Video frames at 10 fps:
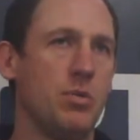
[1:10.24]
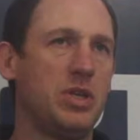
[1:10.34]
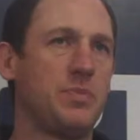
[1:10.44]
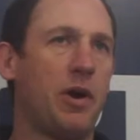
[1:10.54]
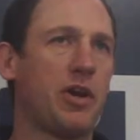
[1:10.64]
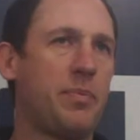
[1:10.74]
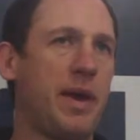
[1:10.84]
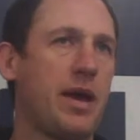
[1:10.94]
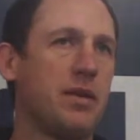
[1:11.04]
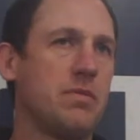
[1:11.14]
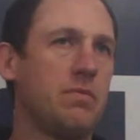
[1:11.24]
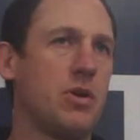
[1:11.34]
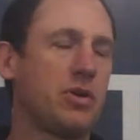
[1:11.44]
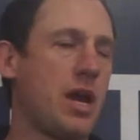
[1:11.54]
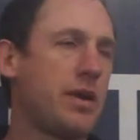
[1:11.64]
We spoke about
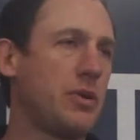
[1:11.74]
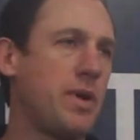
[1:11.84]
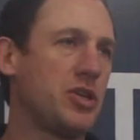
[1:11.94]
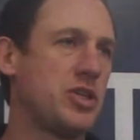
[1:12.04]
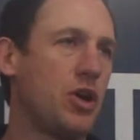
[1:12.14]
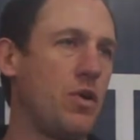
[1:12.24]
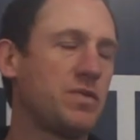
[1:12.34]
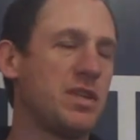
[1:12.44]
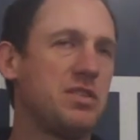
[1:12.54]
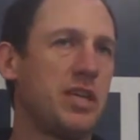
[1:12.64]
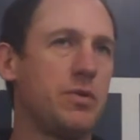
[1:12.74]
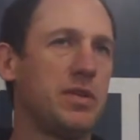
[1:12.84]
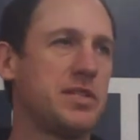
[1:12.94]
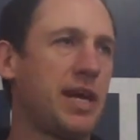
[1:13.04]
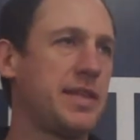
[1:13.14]
not going into our shells, continuing
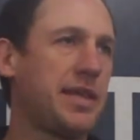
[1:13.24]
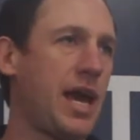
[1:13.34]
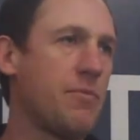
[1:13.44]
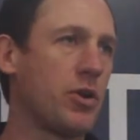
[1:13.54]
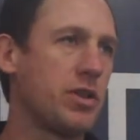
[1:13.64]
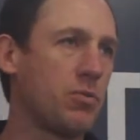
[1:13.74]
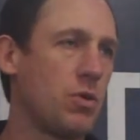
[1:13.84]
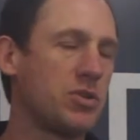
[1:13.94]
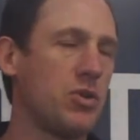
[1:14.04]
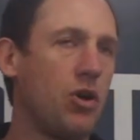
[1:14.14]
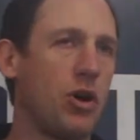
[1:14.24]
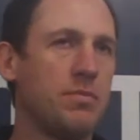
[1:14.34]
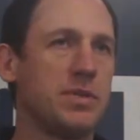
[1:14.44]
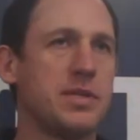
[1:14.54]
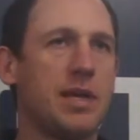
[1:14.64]
to take the game on at the right
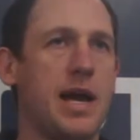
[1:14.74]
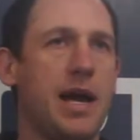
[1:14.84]
times,